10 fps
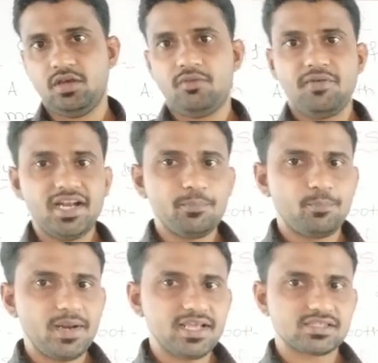When
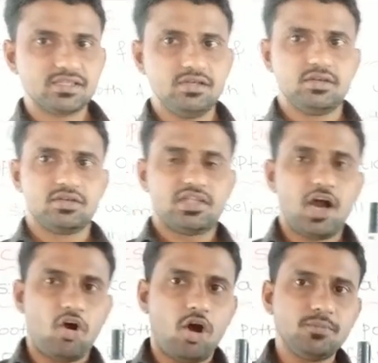I place
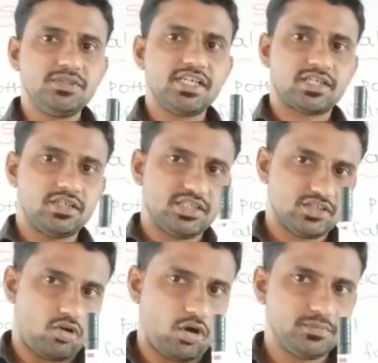
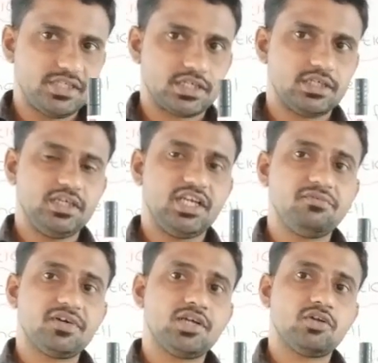this object
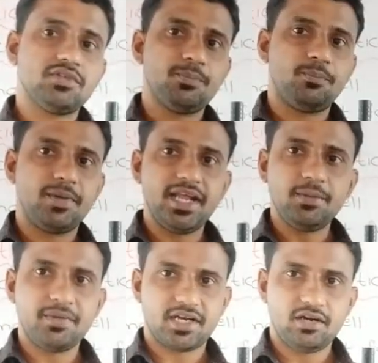in front of the
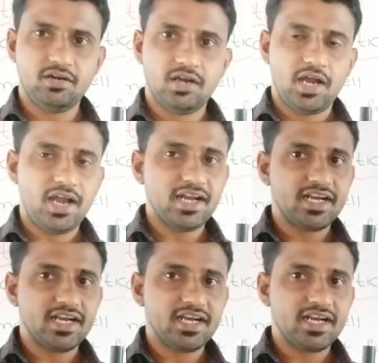plane mirror, I will